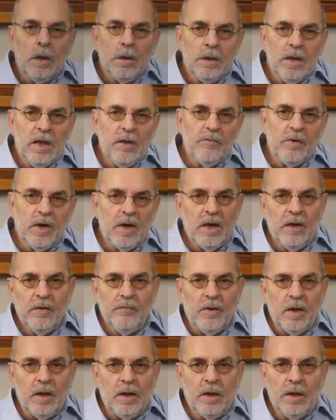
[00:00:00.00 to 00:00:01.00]
Never
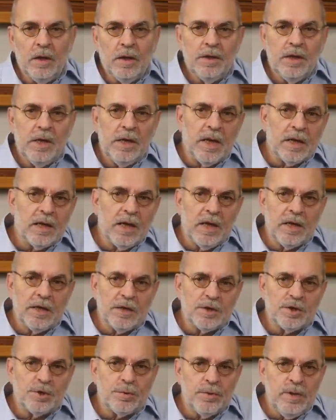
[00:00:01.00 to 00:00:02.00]
ever did I get
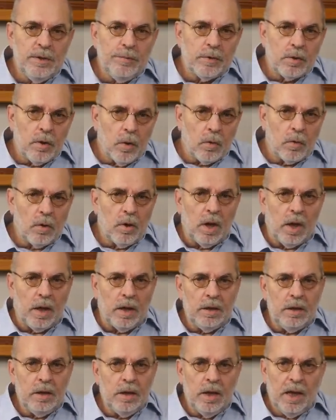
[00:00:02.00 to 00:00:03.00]
a streamer
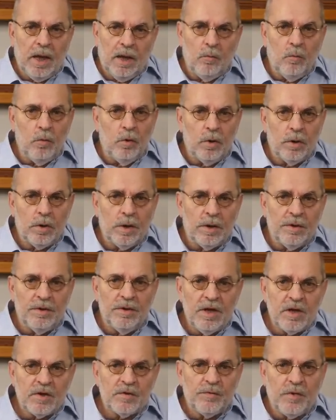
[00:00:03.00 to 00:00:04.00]
online and working
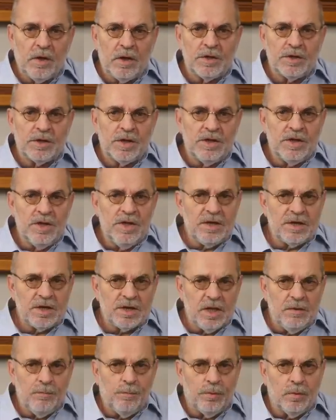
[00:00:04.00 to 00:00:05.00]
this fast and this
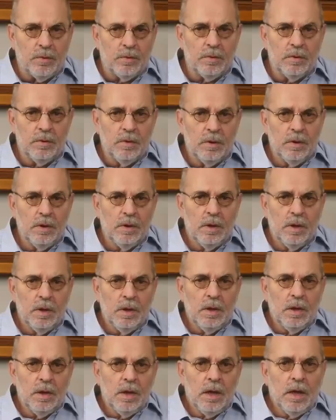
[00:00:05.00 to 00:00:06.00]
simple.
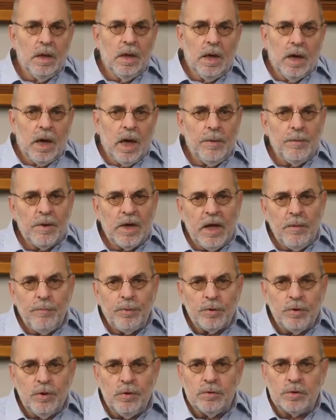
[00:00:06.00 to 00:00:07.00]
I'm an
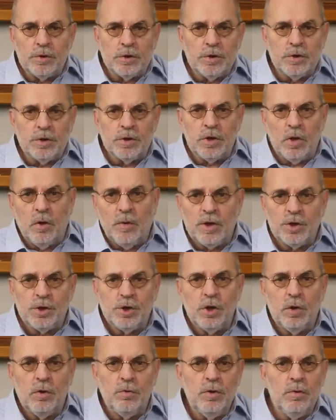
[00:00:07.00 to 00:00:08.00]
Apple user, so I
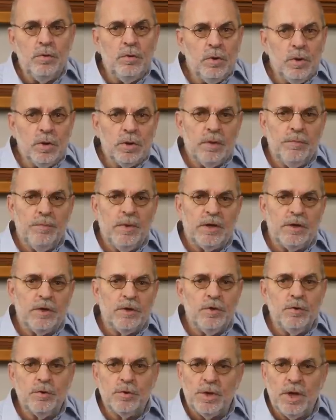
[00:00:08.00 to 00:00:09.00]
show you the
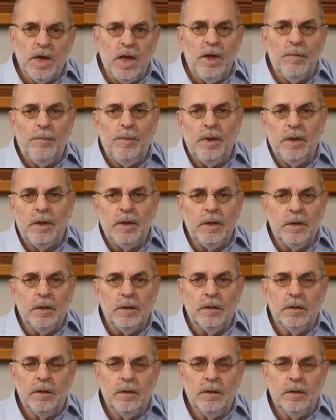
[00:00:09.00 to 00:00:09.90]
method using AirPlay.